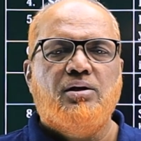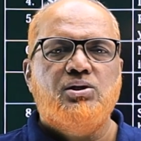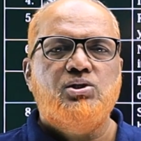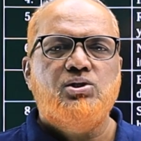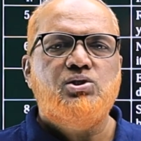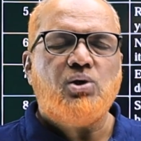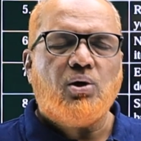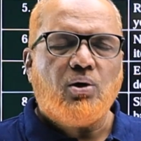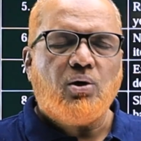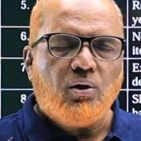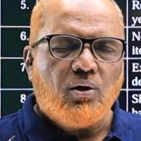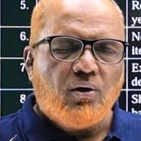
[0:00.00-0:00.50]

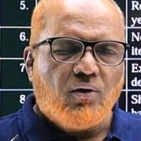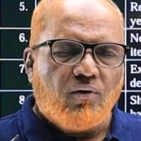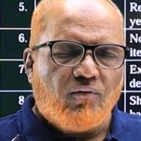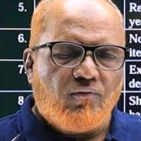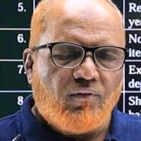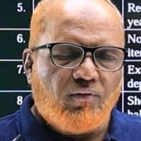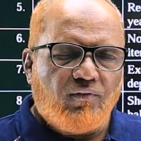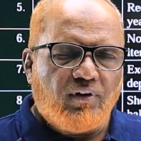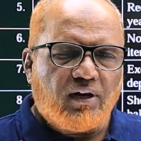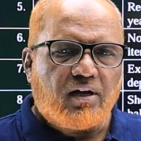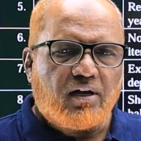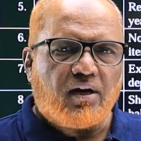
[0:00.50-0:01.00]
So
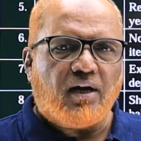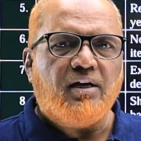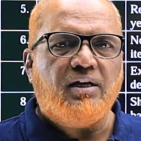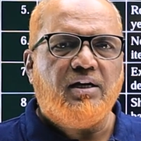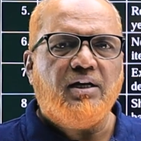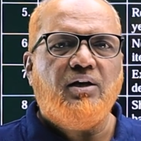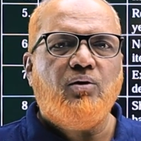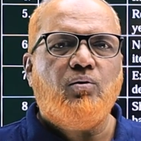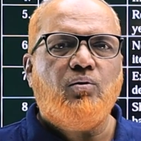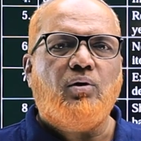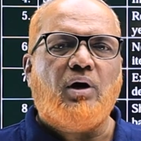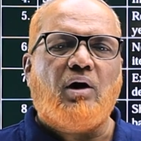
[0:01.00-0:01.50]
we will
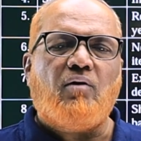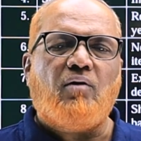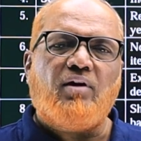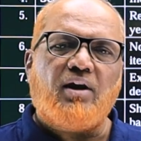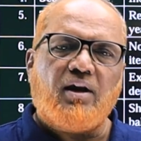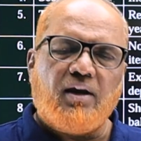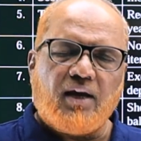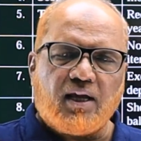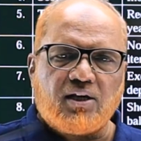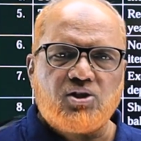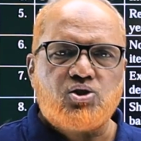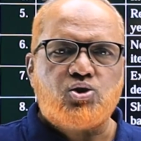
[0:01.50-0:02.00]
continue
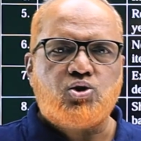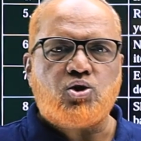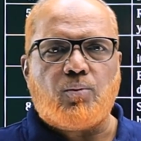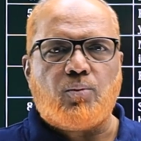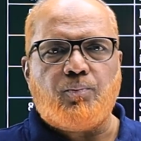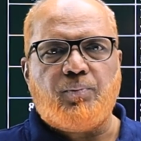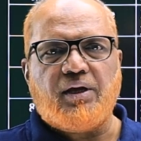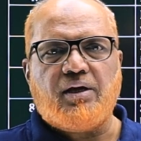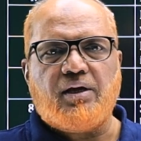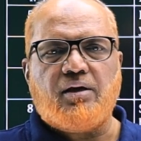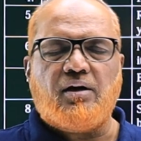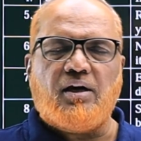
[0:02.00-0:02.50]
our next
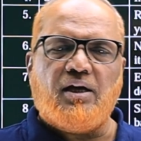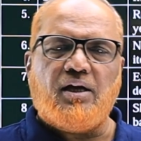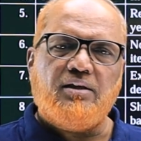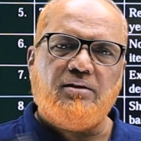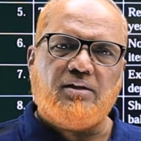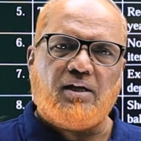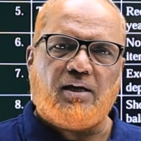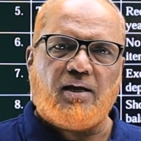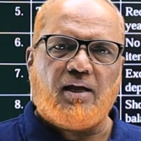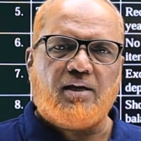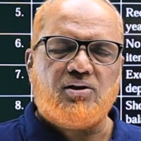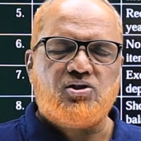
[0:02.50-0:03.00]
topic in
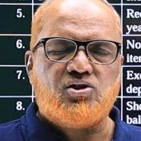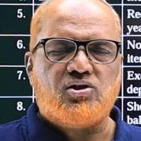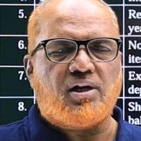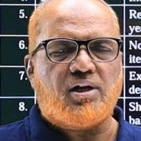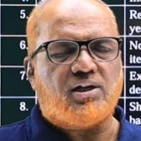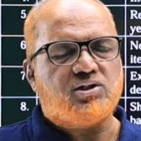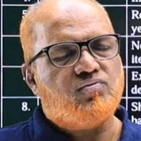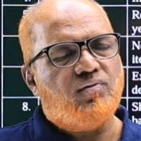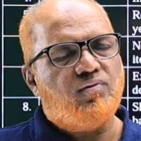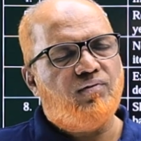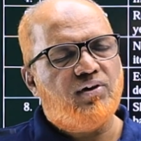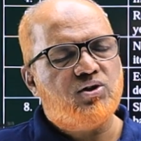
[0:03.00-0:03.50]
the next
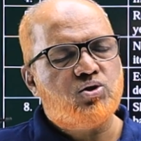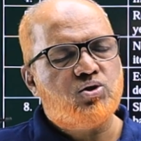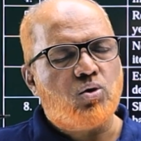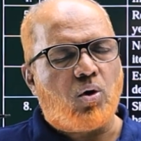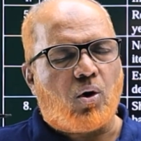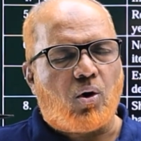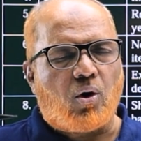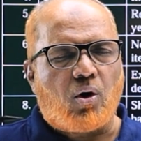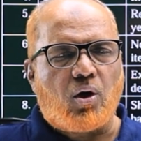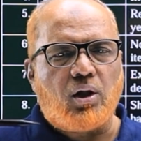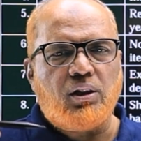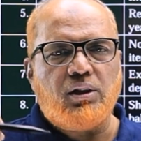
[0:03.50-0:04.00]
class. We wish you
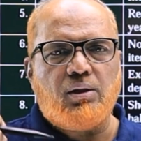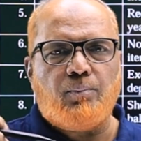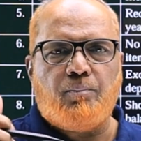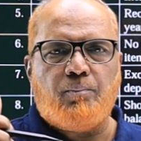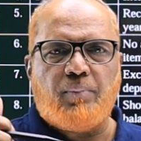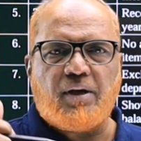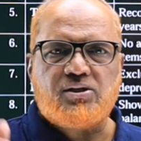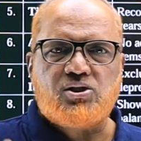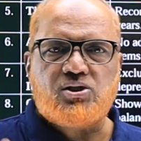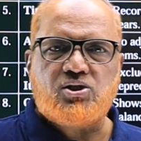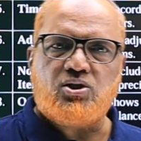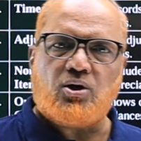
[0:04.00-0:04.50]
all the
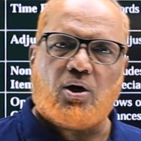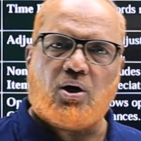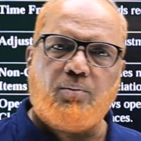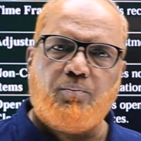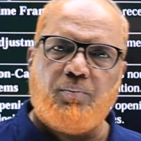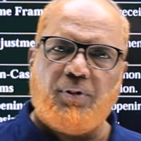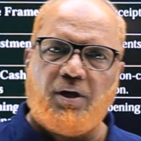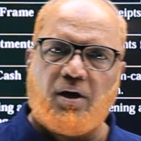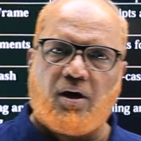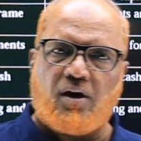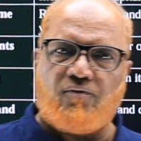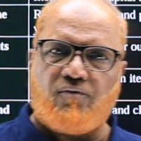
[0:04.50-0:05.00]
best on
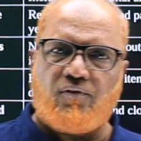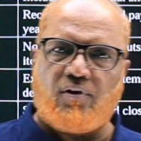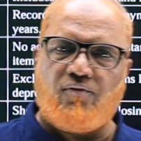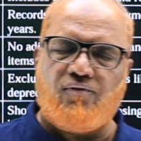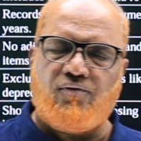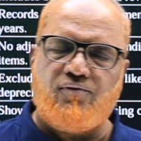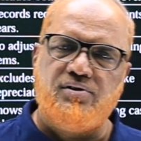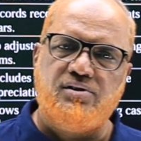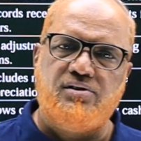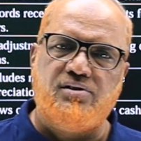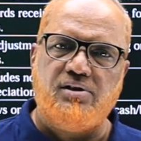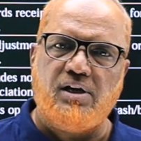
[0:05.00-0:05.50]
behalf of
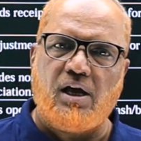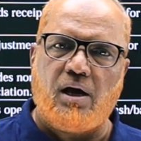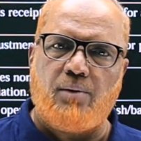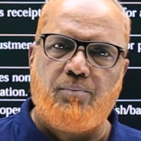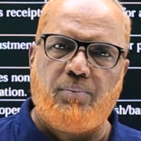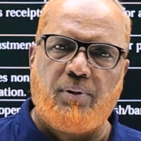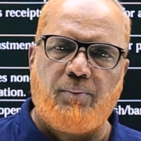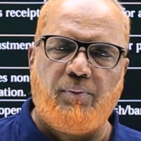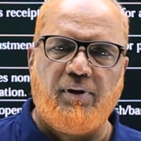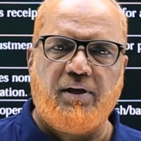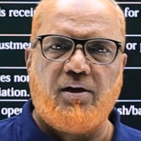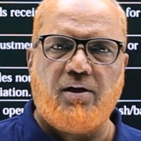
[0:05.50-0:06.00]
SIA
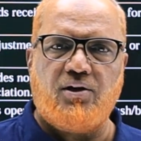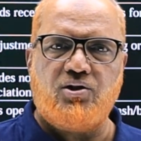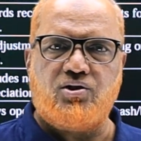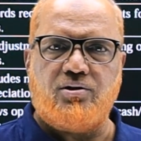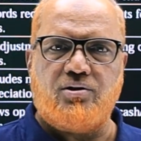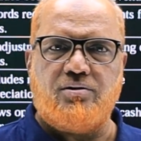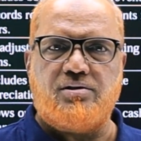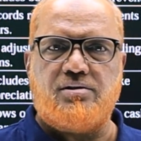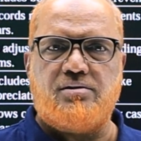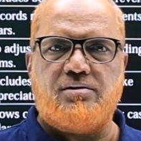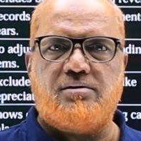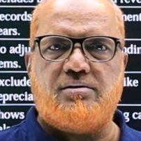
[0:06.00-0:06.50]

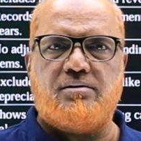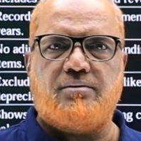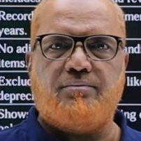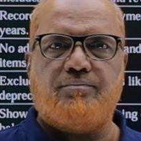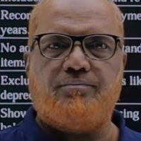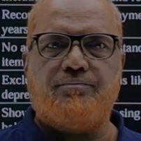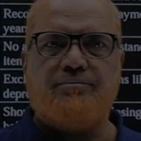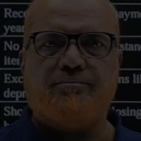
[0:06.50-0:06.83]
Publications.